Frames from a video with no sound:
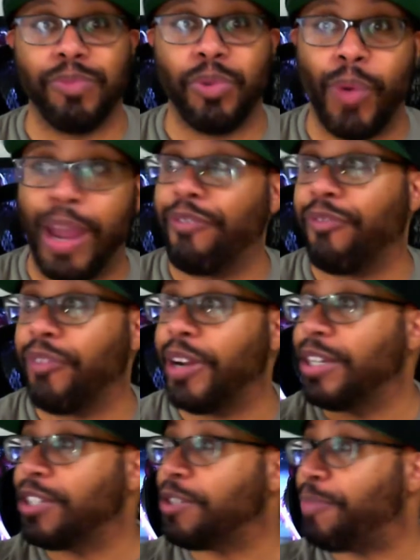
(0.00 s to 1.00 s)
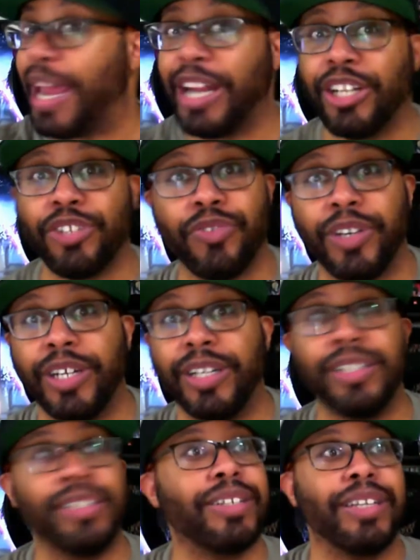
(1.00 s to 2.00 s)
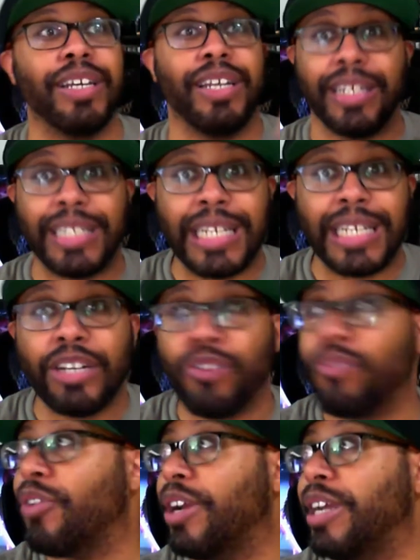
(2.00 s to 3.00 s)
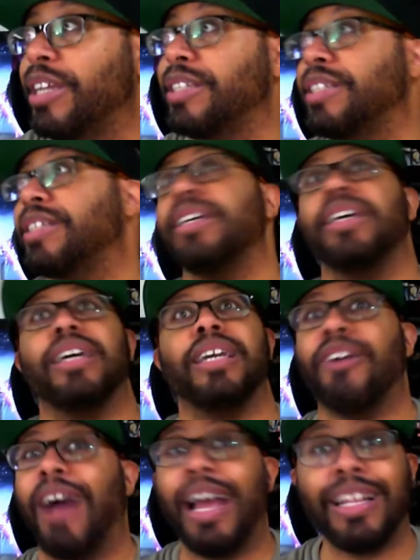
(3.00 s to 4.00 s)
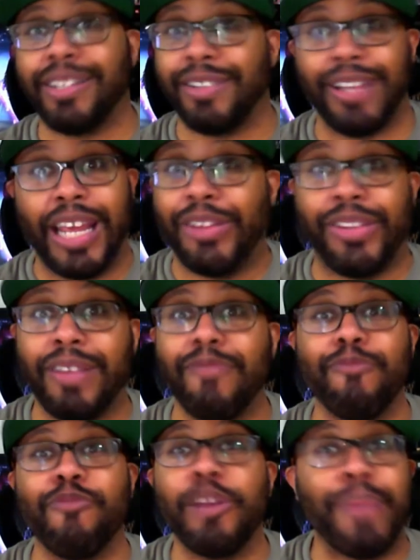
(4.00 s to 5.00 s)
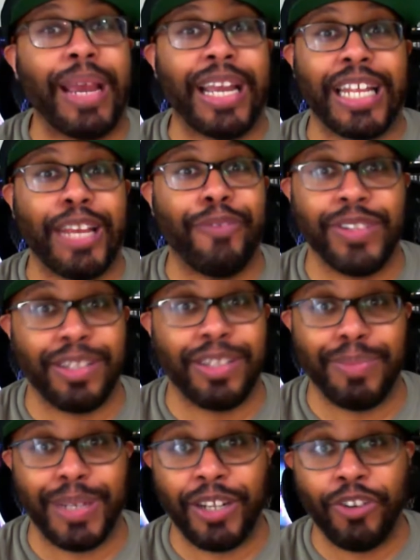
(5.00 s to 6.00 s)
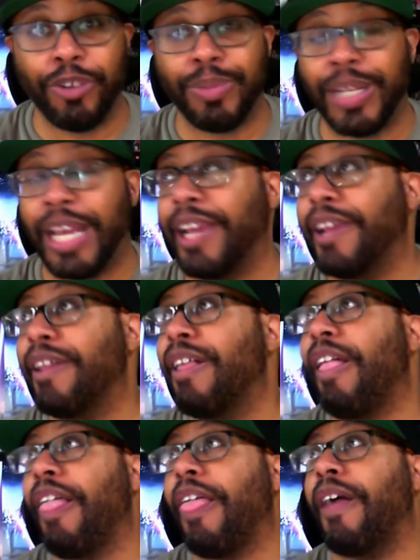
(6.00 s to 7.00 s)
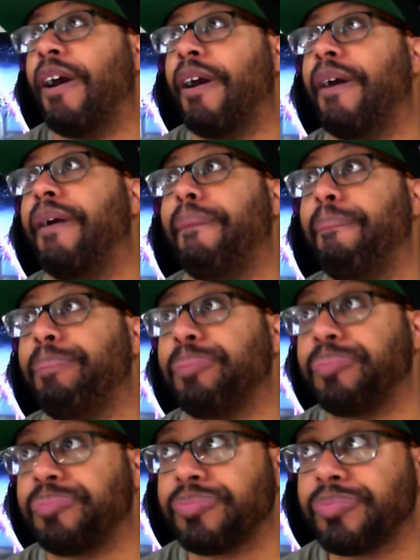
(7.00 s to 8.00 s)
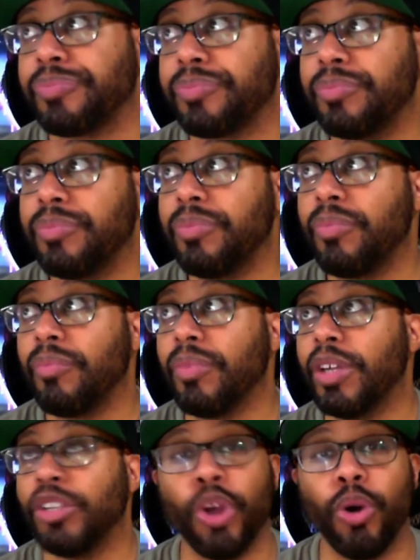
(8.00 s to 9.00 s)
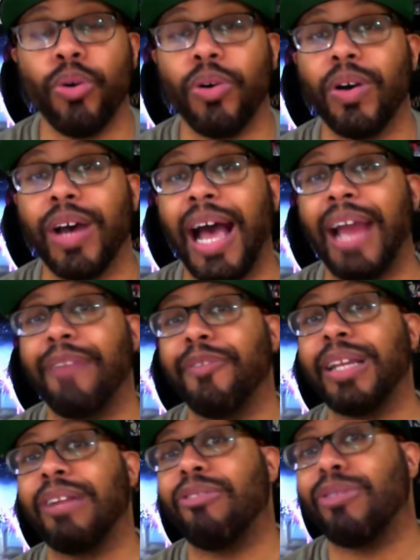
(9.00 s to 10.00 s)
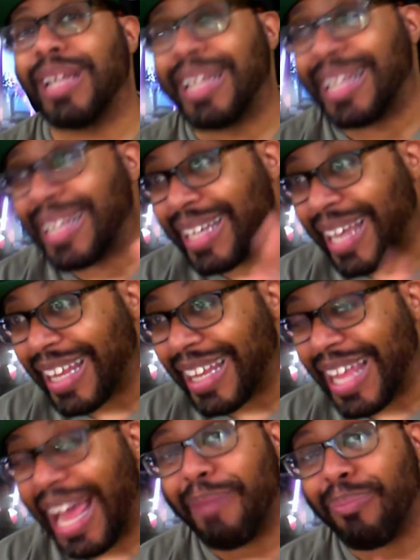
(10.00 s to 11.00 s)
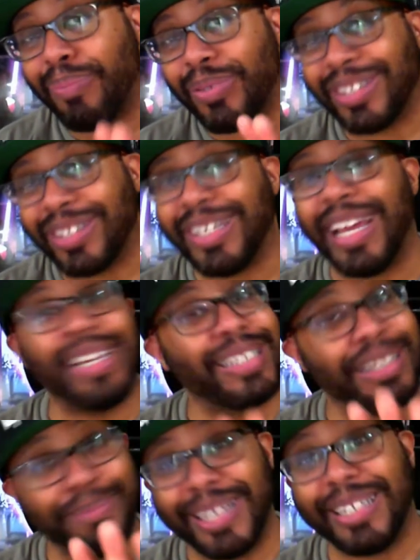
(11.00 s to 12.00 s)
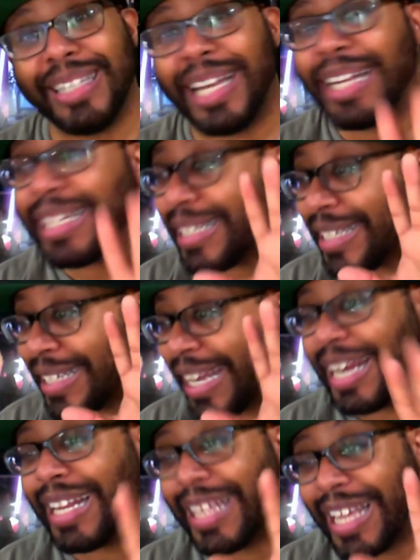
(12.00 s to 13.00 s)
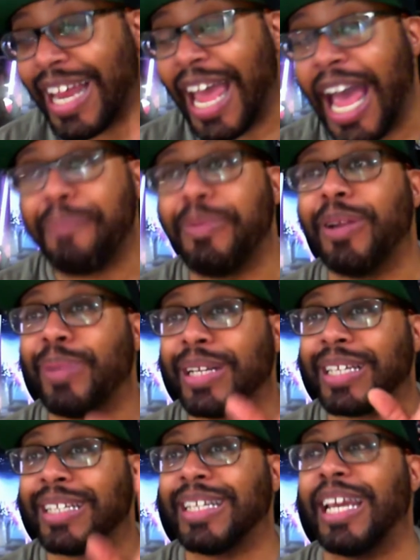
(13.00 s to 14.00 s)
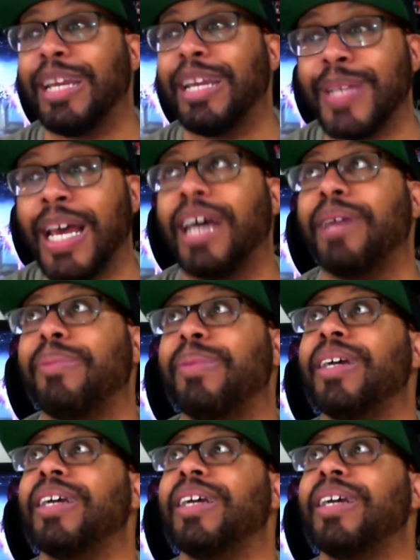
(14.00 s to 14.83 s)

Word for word: white friends, Spanish friends, Latino friends. You know, it didn't really make a difference to me. You know what I'm saying? Um, so I really don't get that per se. Listen, I'm not, not saying it didn't happen, but at the same time,